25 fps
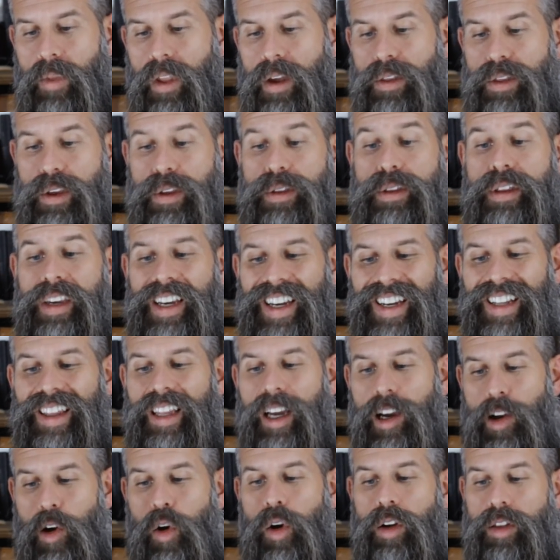The thicket
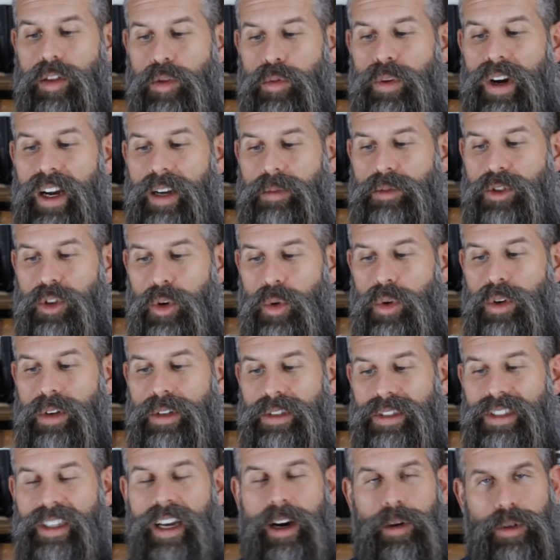that caught the ram's
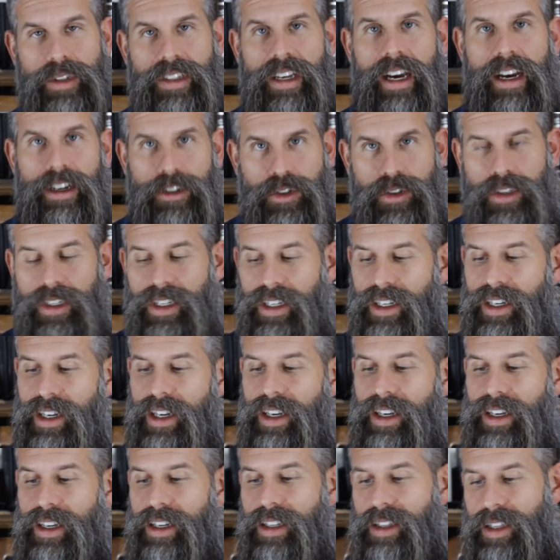horns, that was actually
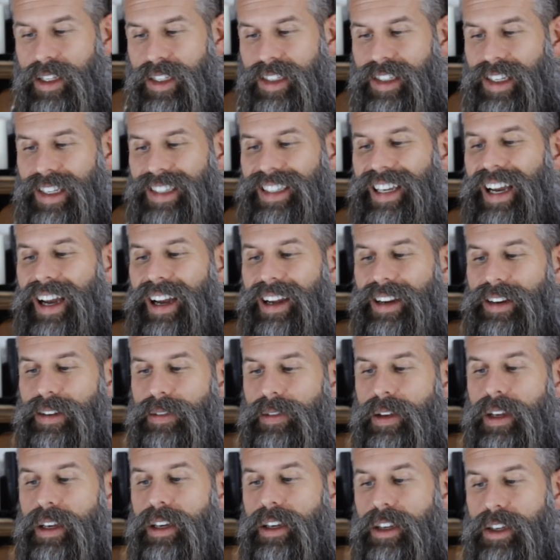the Satan,
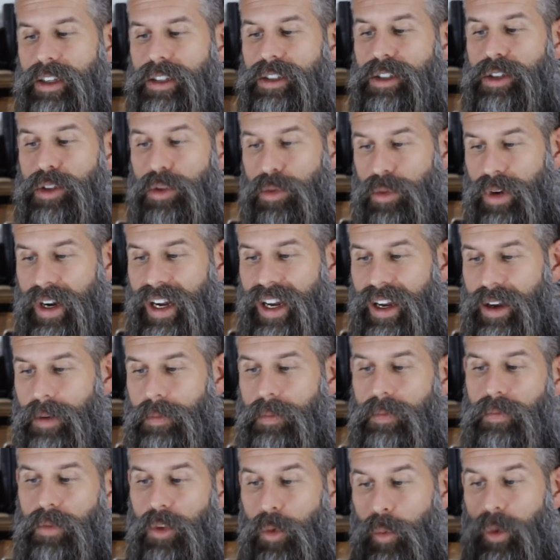because the
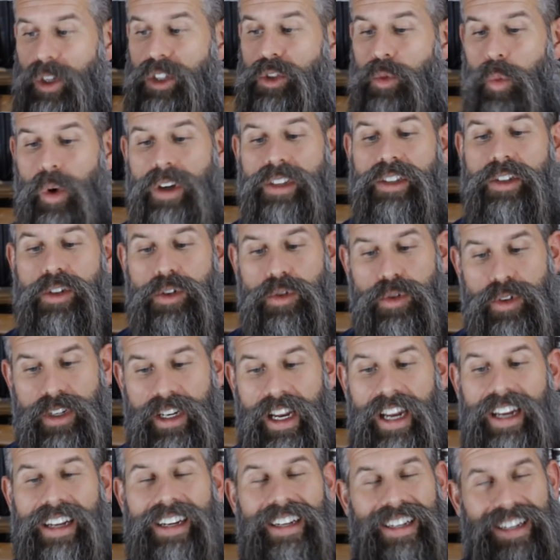ram, which was
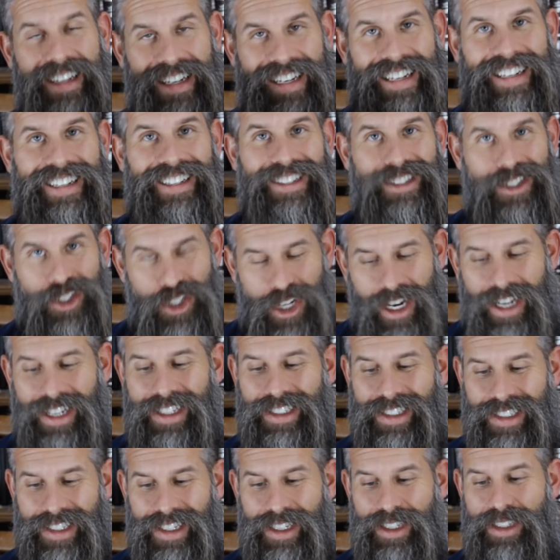created in
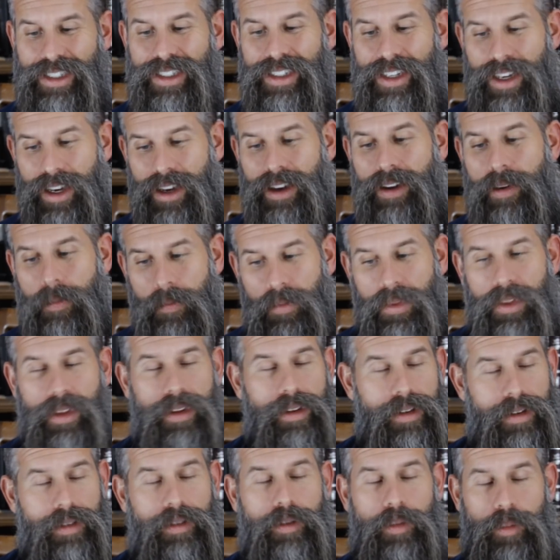Genesis,
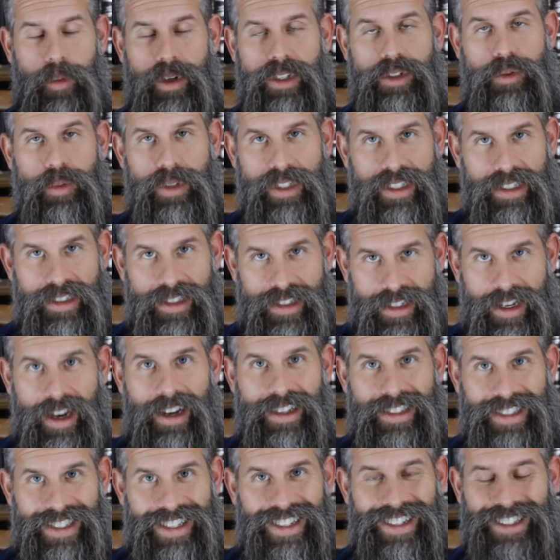which we
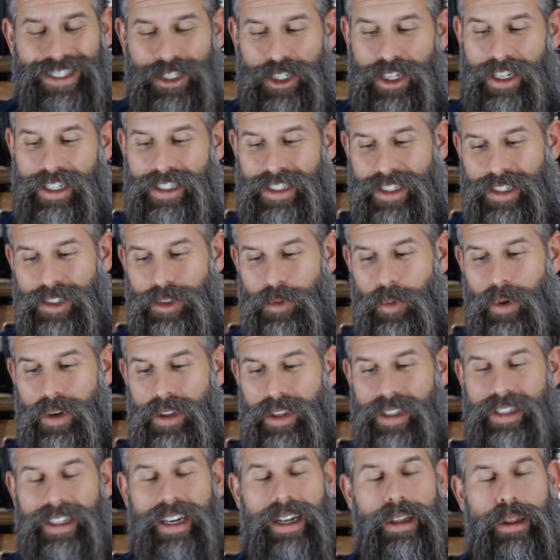discussed in Genesis, one of
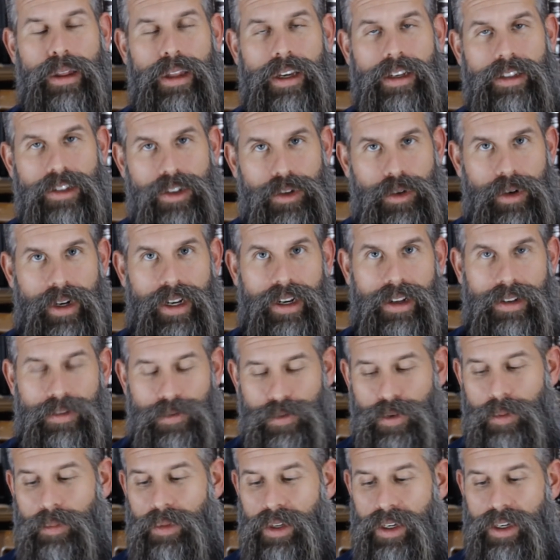the 10 things created
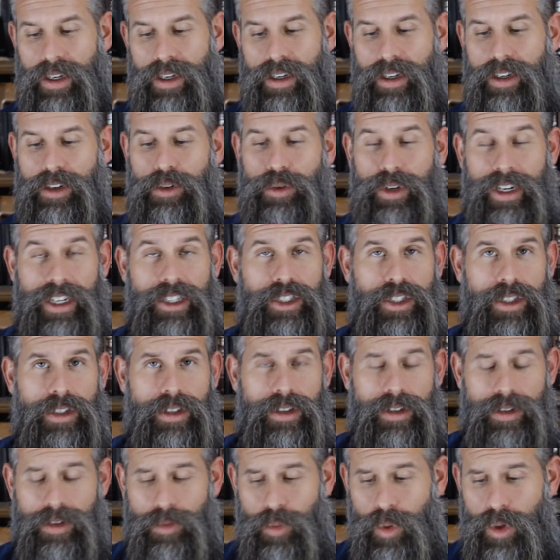from the creation
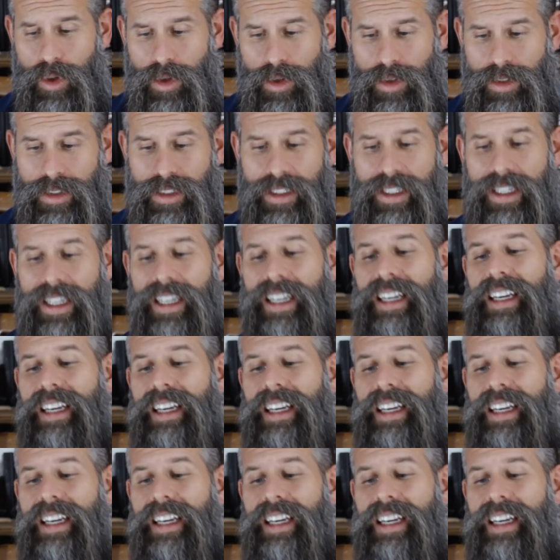of the world,